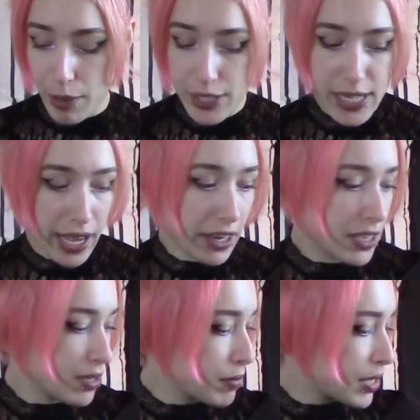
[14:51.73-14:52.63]
About the
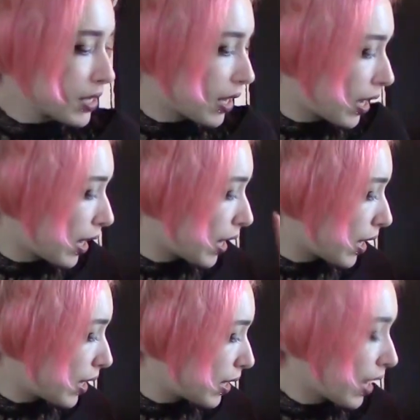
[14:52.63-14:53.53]
items,
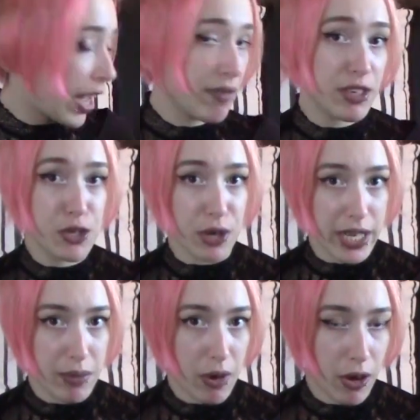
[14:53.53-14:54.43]
I haven't
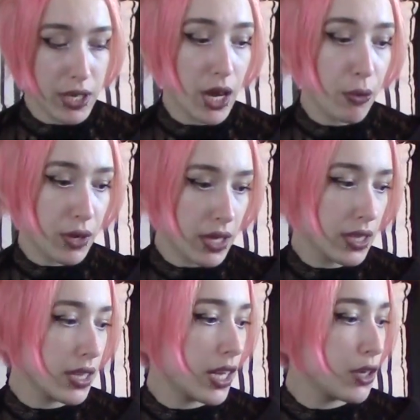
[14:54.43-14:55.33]
tried them on, I
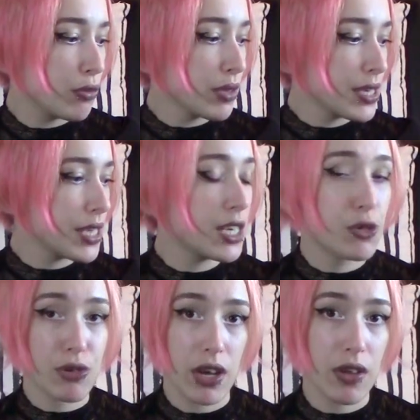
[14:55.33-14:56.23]
will, and you will see the
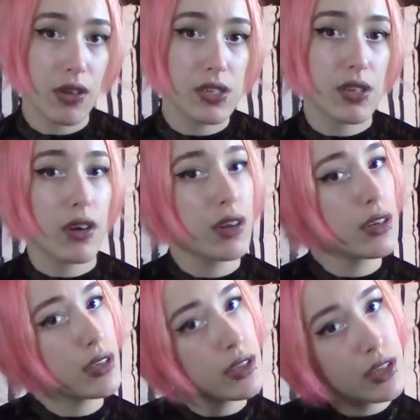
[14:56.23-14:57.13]
try-ons
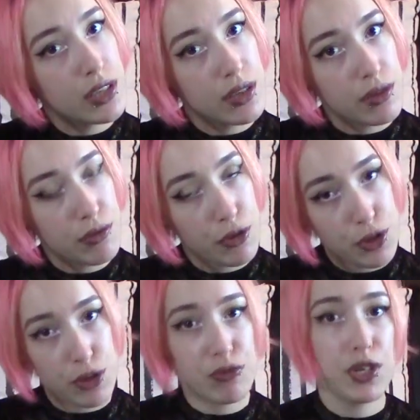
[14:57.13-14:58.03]
on the
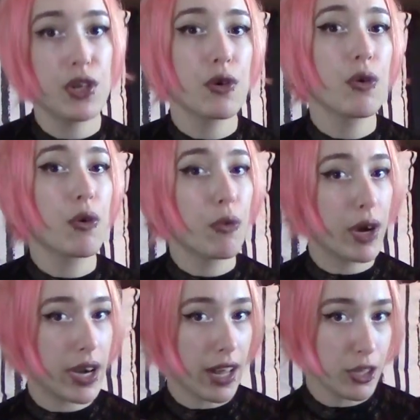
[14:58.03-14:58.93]
future video
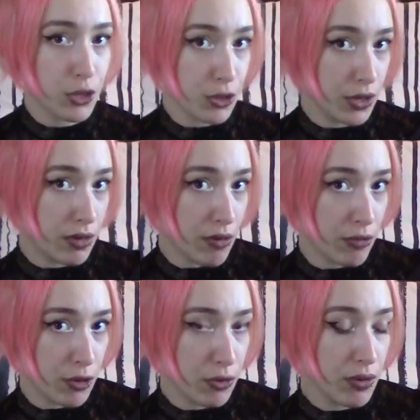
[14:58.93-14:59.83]
where I'll show you the
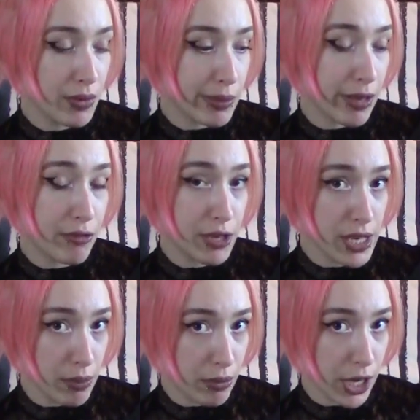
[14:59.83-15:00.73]
review, but my
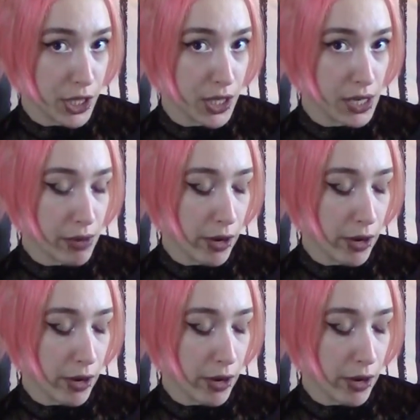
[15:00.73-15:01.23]
first impressions